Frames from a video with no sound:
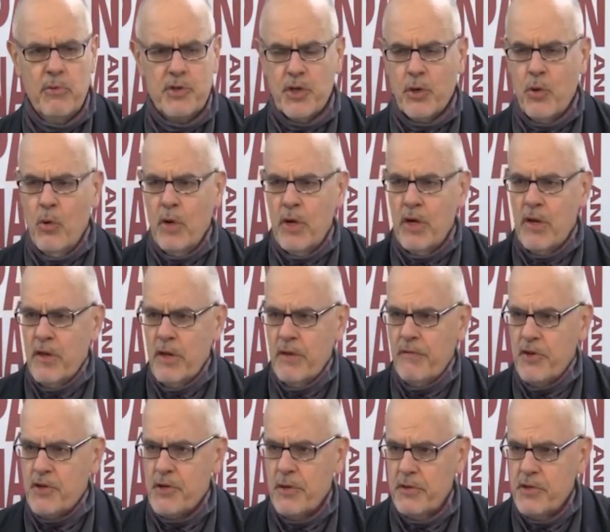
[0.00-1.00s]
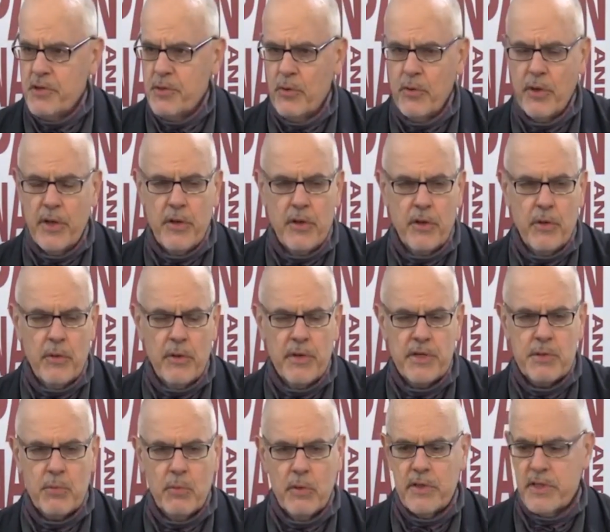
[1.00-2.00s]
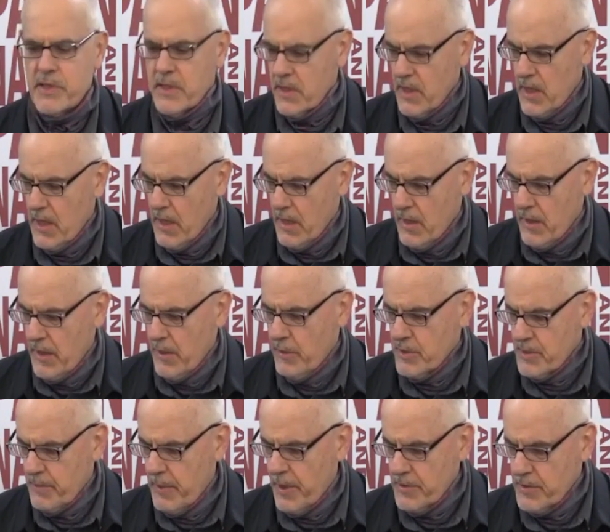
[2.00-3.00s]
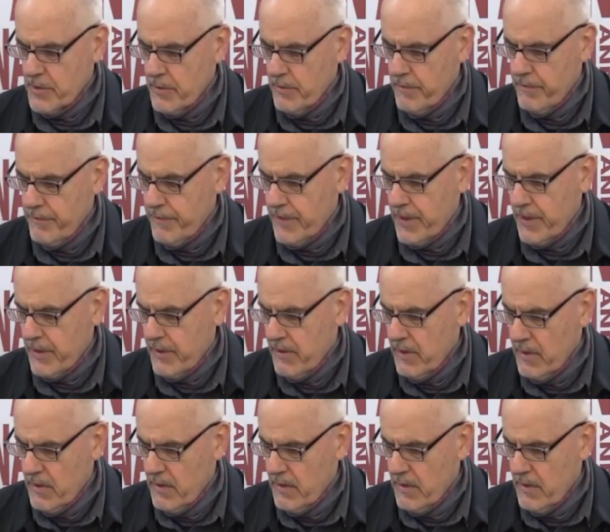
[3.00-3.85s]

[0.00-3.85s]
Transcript: which according to the official story in the U S was there was a bunch of uh,